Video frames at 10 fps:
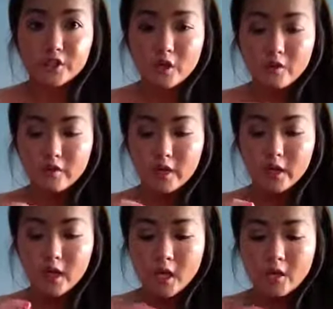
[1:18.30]
to go with
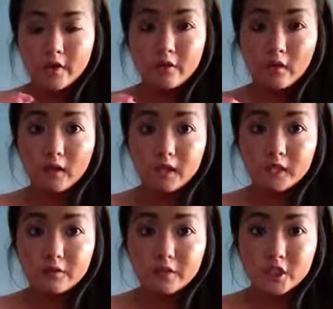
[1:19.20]
it, that you can like
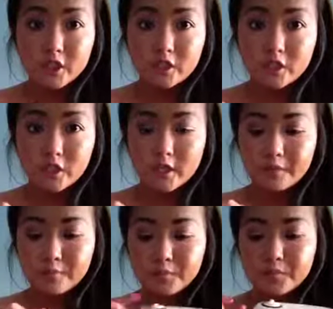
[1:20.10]
switch it and turn
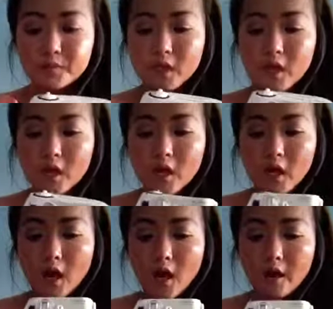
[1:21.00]
it.
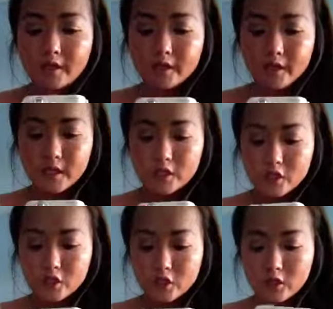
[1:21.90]
And it's
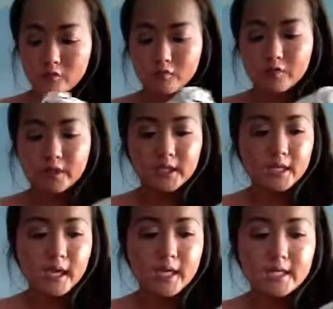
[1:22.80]
just like really
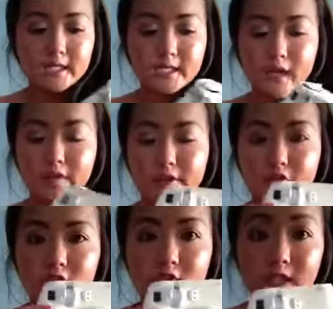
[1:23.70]
nice. And then you
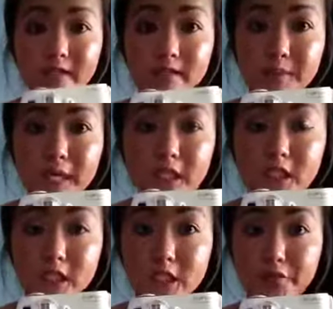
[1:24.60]
just click this button
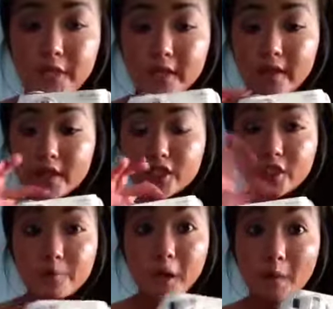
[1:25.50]
to do it, and then it
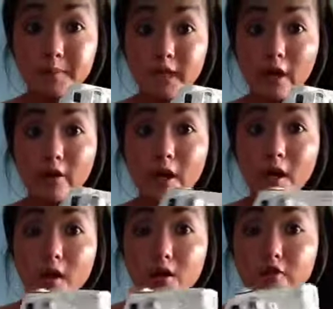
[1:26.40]
just pops out.
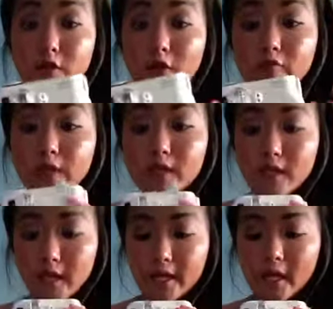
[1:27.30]
So I really
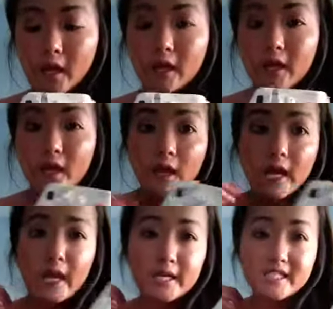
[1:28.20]
like it.
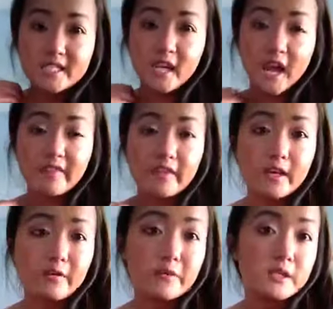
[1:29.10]
I
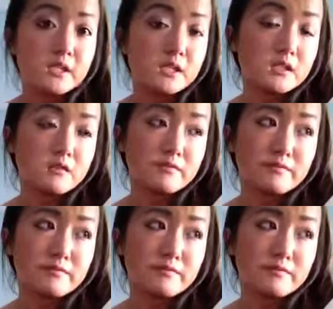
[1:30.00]
think it was